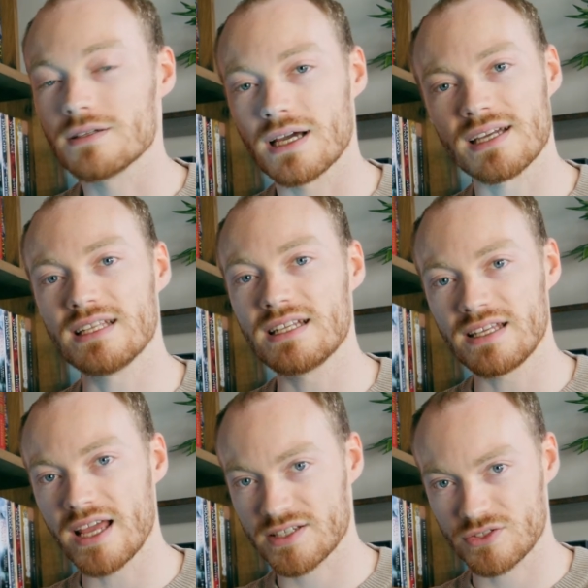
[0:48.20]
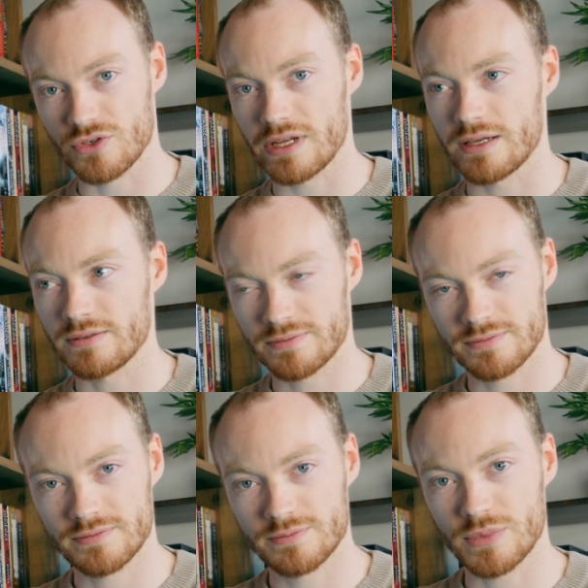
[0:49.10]
I need it yesterday.
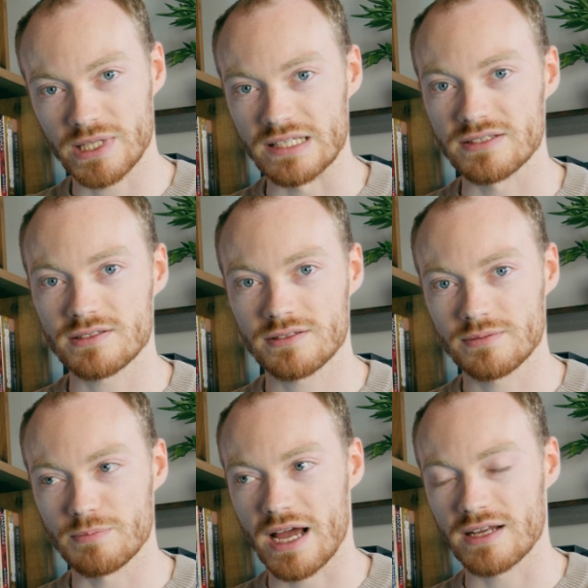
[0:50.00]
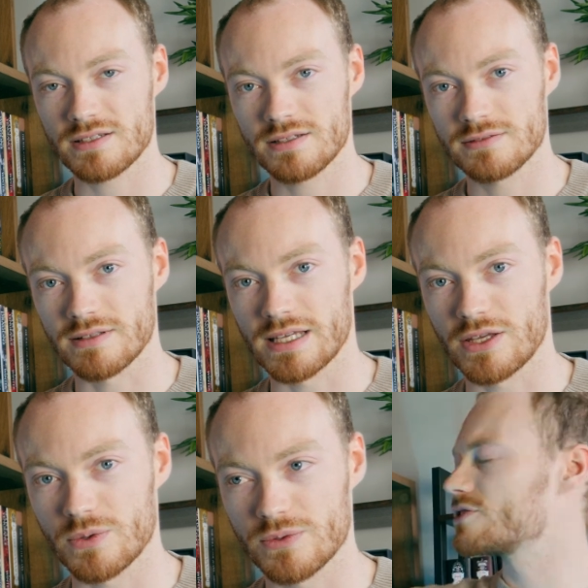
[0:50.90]
Please, Matt. Thank
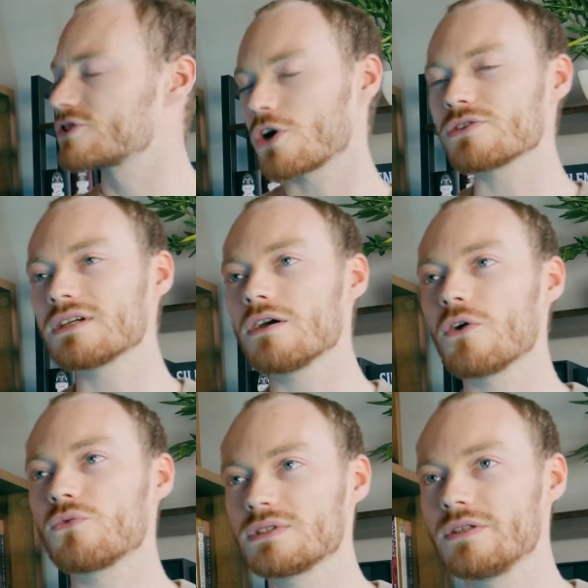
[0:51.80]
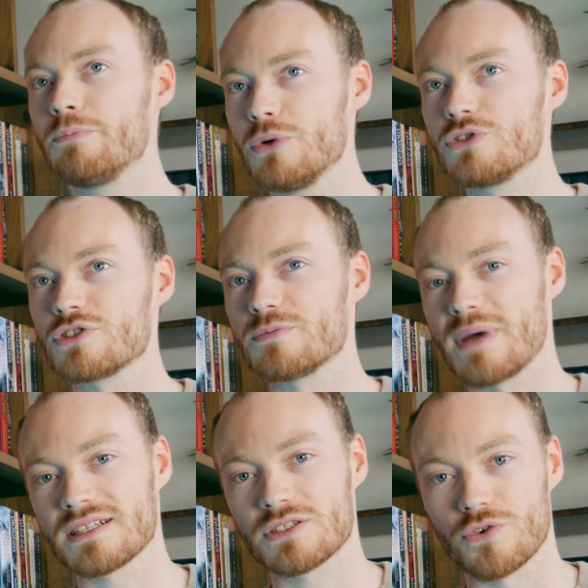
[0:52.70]
you. Starting off with The Butcher's
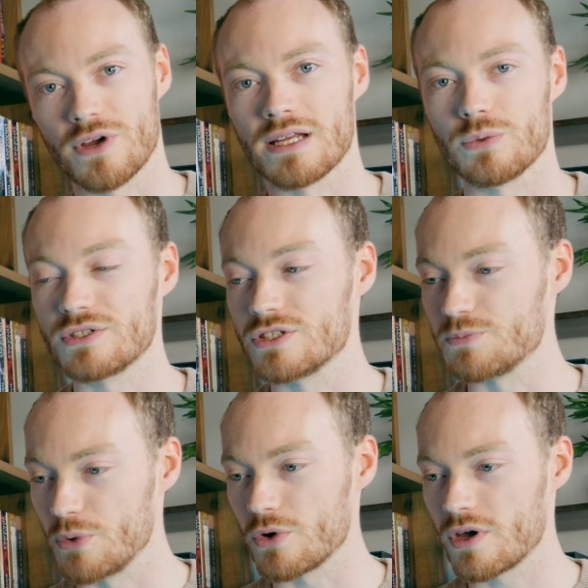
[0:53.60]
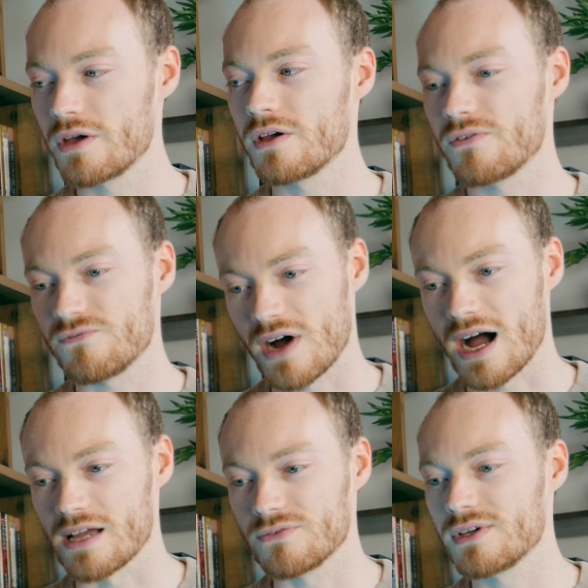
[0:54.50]
Masquerade, which is book
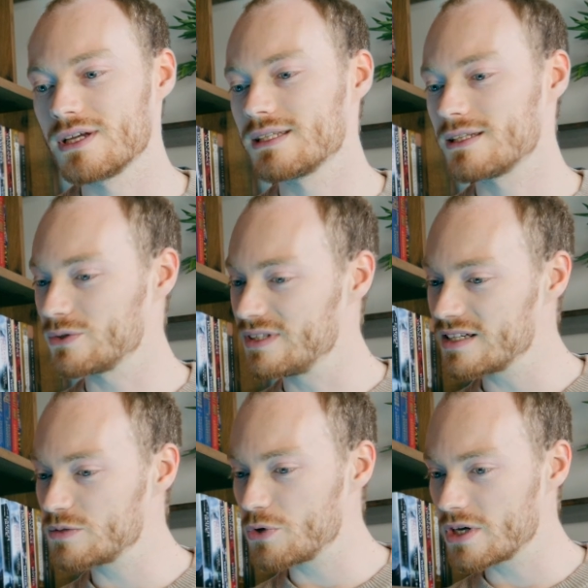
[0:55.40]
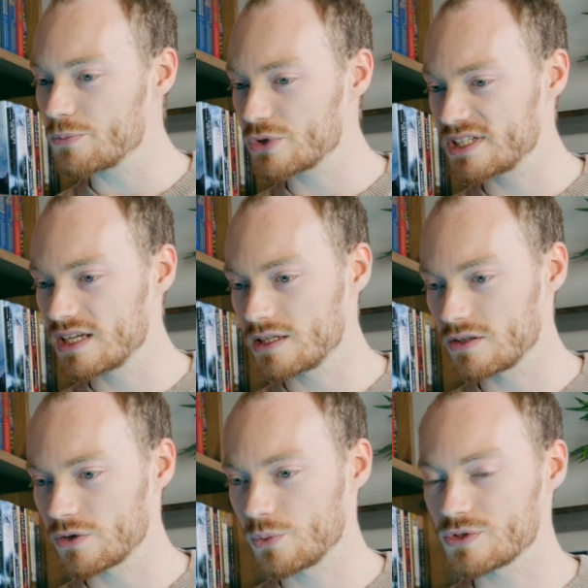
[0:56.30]
5. Now, this book in
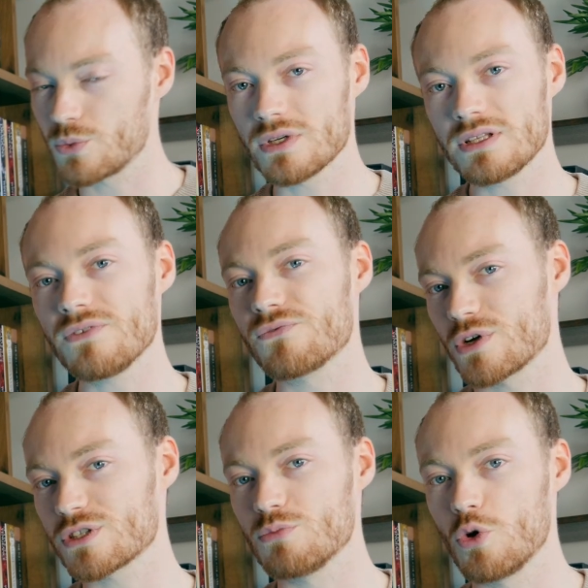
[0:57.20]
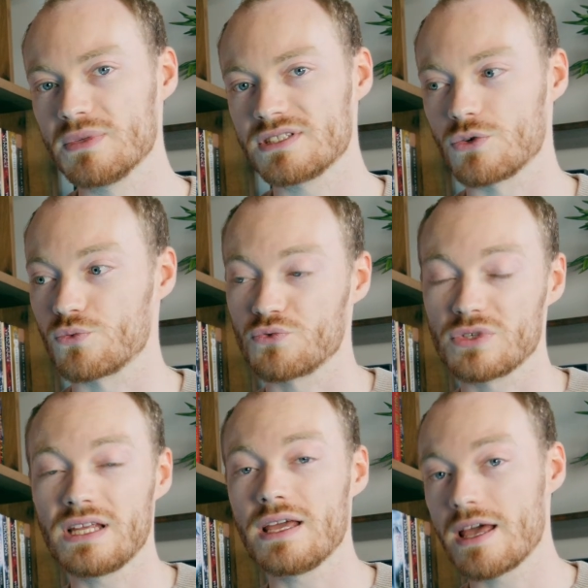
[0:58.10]
particular was one of the first moments that
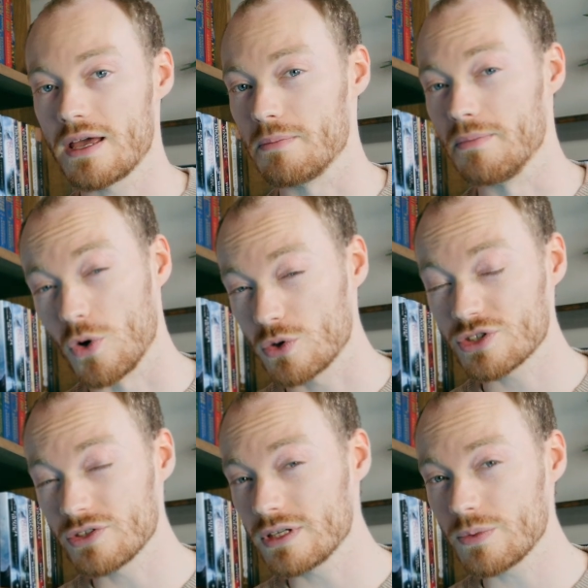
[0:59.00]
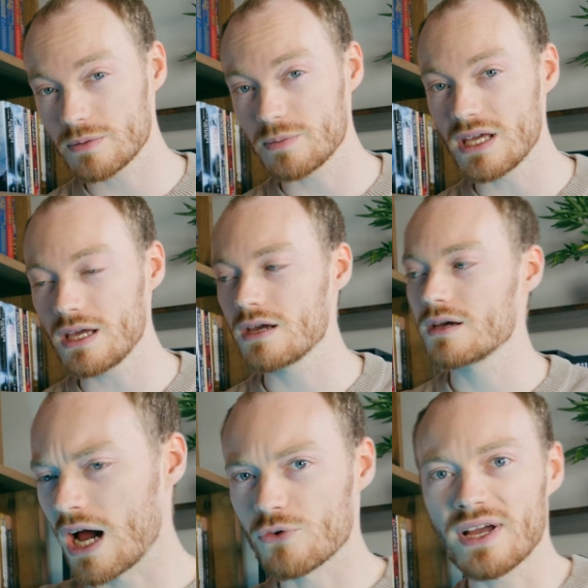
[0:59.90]
really hit emotionally me.
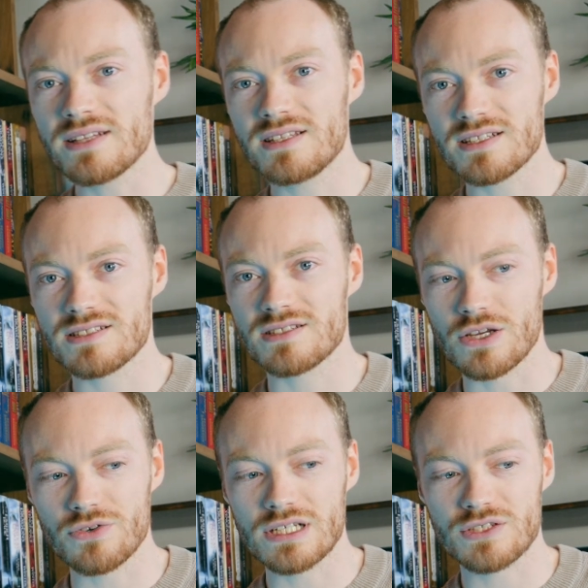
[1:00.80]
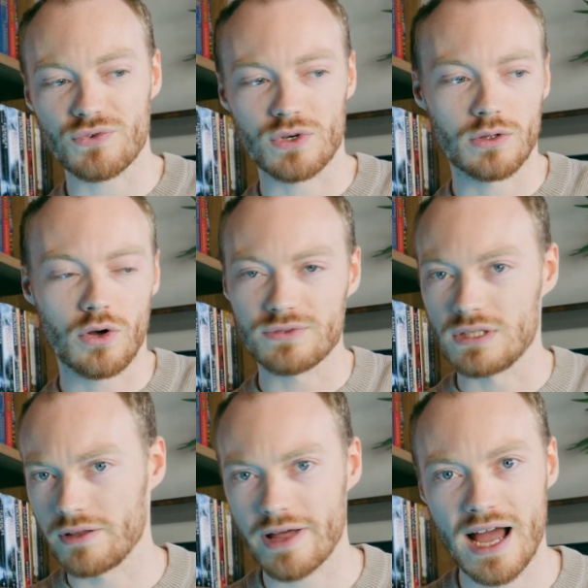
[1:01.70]
I read this series for a lot of
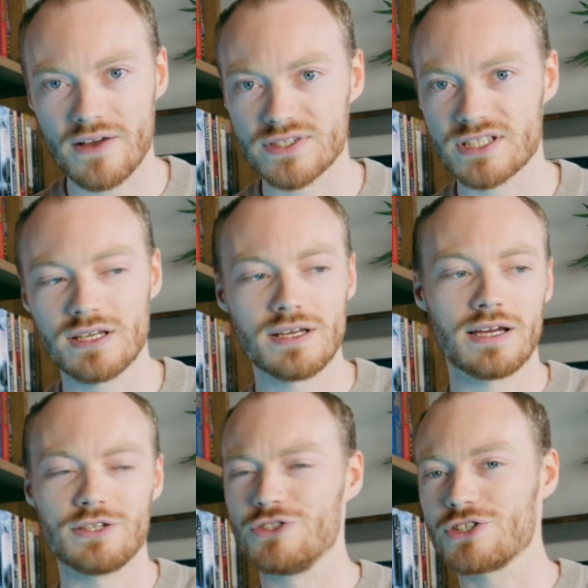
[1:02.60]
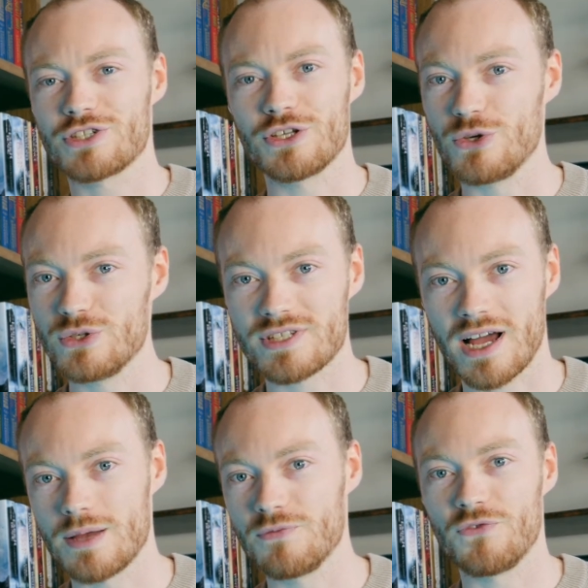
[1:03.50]
the laughs and just a good
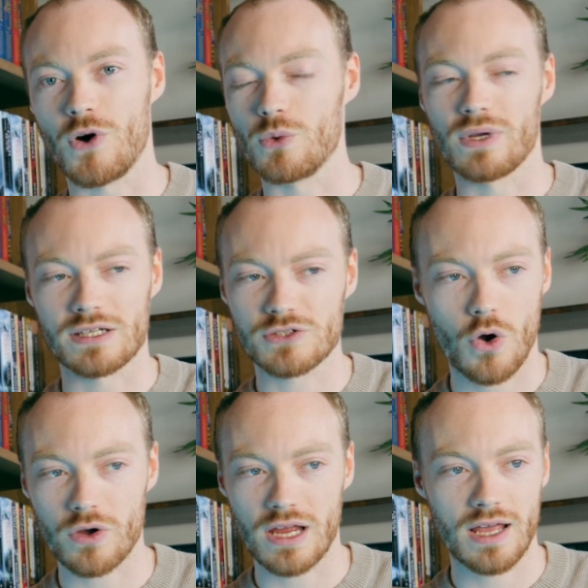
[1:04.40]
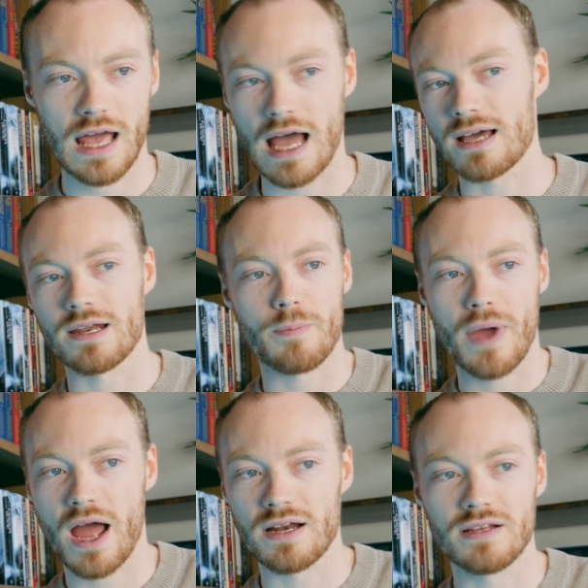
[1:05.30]
time following a talking cat and a
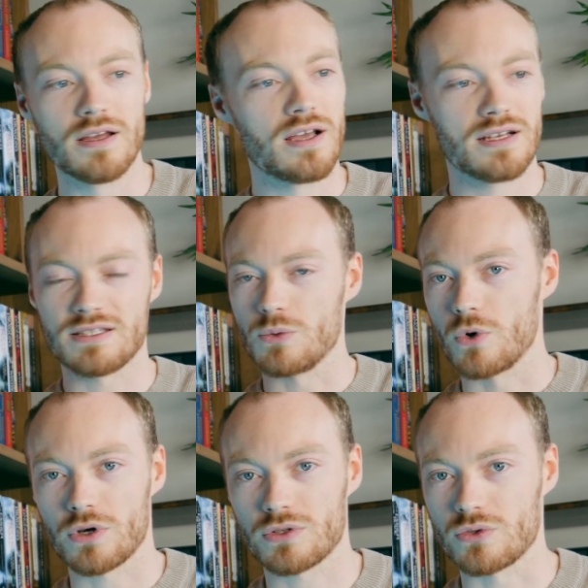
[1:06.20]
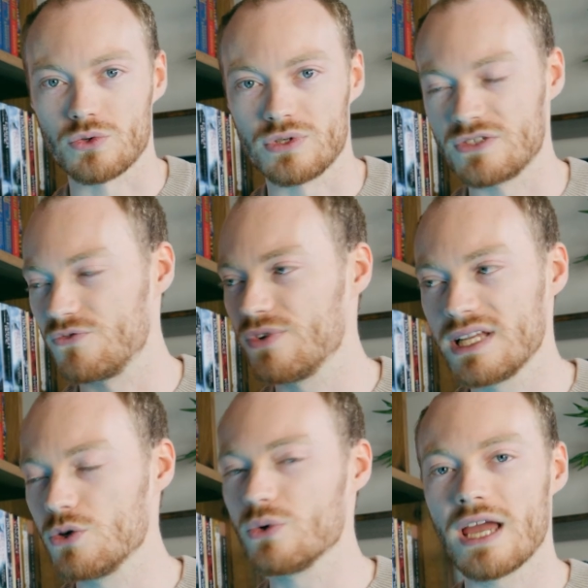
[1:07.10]
man as they work through this
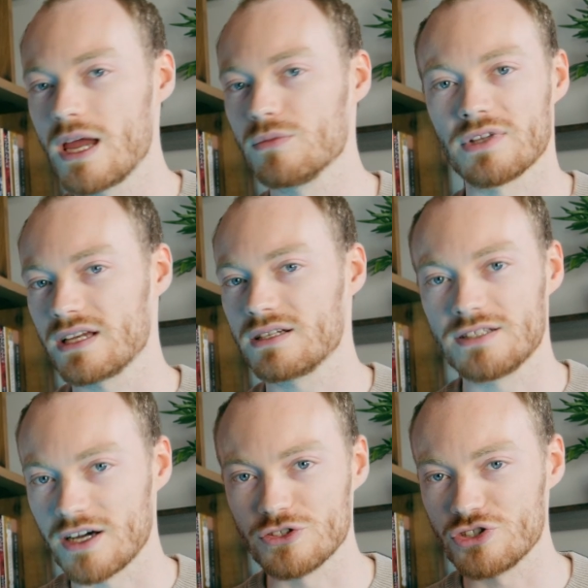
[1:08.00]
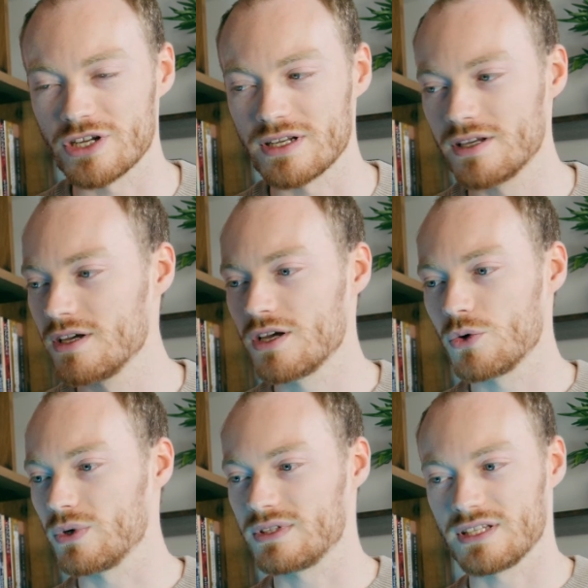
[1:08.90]
video game-like dungeon
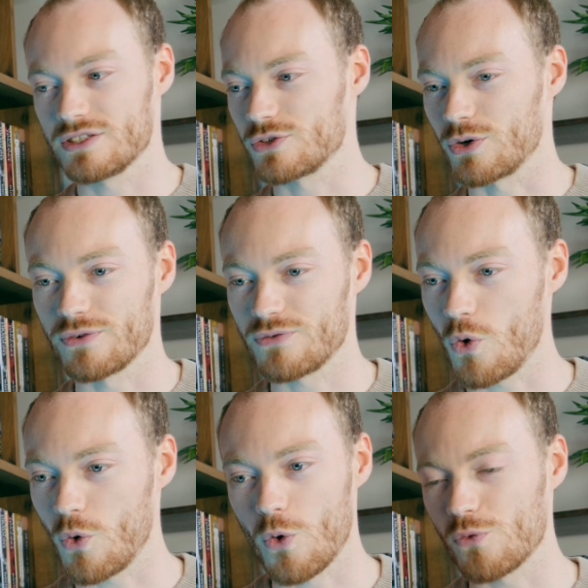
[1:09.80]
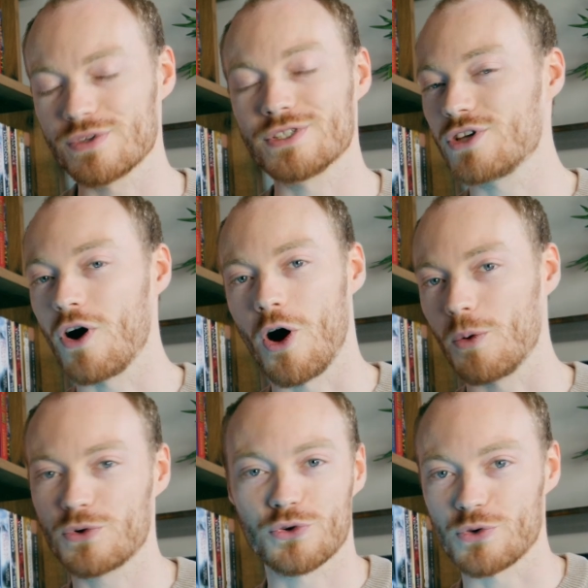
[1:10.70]
with this sort of
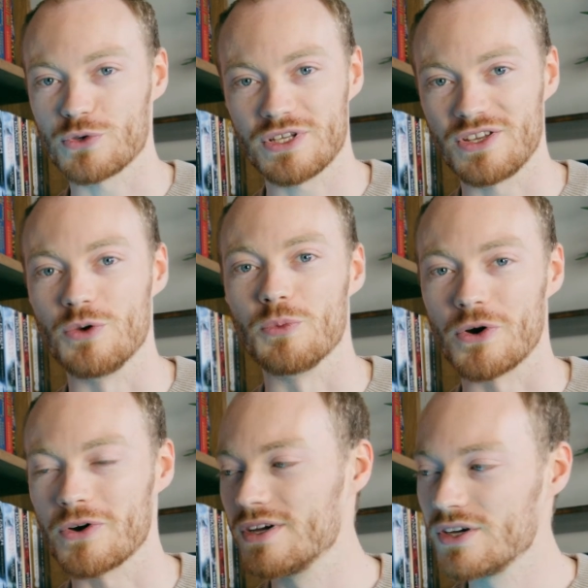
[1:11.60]
over-the-top, crude humor.